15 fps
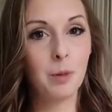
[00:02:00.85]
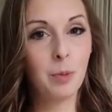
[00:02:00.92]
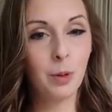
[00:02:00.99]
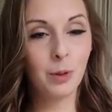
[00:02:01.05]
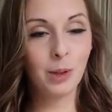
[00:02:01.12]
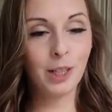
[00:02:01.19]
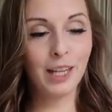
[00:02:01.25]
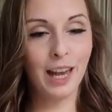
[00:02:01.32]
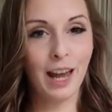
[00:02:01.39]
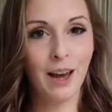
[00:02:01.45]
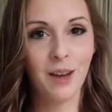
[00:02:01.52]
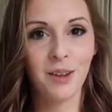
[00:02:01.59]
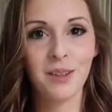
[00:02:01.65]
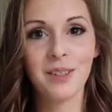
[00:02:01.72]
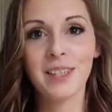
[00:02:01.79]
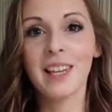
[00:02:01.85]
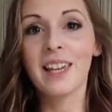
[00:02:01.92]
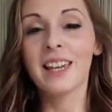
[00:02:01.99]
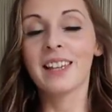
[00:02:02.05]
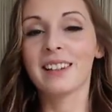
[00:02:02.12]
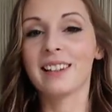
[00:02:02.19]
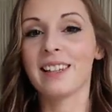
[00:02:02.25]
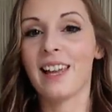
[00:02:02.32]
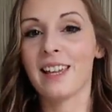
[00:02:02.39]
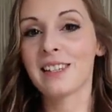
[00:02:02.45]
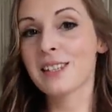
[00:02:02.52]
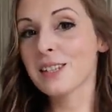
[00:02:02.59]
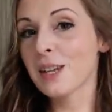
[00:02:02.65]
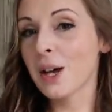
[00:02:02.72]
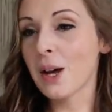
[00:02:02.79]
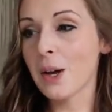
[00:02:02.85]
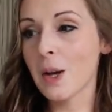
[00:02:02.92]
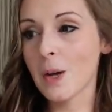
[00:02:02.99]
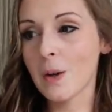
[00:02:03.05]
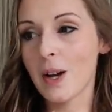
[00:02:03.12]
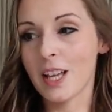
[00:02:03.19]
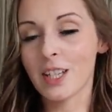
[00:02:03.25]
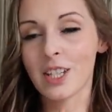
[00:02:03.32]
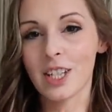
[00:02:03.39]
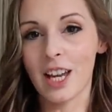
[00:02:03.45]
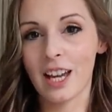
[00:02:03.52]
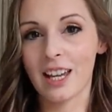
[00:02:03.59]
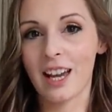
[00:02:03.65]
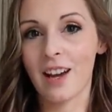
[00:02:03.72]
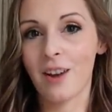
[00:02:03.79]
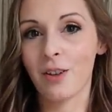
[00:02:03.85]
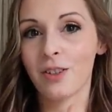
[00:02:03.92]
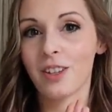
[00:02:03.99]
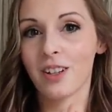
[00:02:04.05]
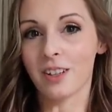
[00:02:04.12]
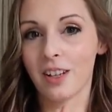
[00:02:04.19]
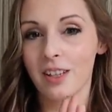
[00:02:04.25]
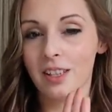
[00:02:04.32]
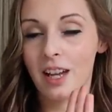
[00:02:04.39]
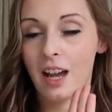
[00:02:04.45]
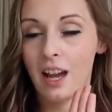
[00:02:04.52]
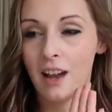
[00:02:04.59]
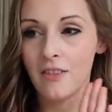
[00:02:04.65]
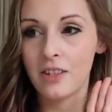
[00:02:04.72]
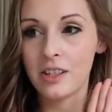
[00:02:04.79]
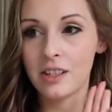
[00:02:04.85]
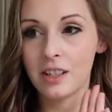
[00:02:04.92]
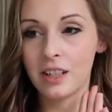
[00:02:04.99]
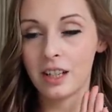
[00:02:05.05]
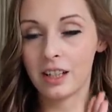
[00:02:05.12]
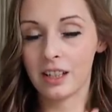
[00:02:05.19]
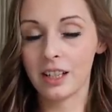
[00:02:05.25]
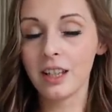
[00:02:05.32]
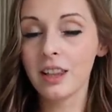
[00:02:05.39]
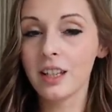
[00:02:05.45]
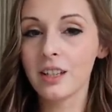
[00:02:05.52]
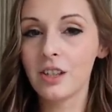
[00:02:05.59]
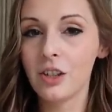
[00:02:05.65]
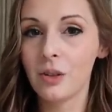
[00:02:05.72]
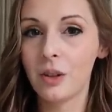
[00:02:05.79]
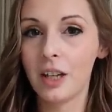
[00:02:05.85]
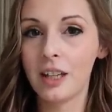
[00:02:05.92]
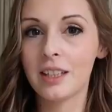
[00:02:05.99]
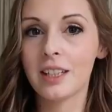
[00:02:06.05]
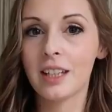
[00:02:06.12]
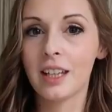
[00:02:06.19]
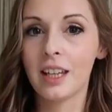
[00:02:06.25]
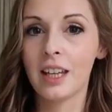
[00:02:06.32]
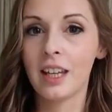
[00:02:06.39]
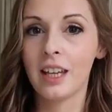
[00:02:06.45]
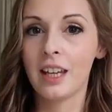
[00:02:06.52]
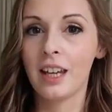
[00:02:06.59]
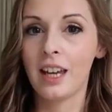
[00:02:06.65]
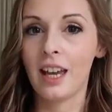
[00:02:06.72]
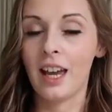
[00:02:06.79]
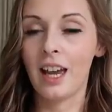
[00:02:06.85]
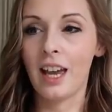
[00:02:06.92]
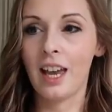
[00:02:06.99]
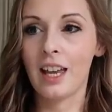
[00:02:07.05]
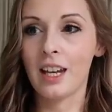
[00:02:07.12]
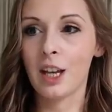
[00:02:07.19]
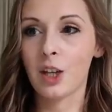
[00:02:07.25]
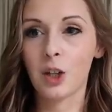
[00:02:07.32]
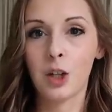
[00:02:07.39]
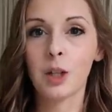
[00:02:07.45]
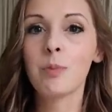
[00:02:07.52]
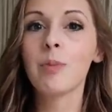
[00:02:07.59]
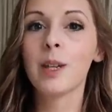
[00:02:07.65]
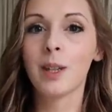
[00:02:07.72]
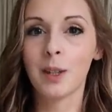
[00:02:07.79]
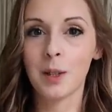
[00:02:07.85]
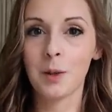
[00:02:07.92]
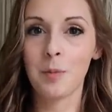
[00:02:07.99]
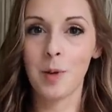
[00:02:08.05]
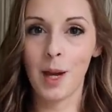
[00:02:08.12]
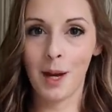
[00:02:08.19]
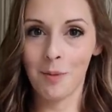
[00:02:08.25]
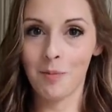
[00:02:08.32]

be pulling out, let's go and check out the closet. I haven't done anything to it and it could be a little bit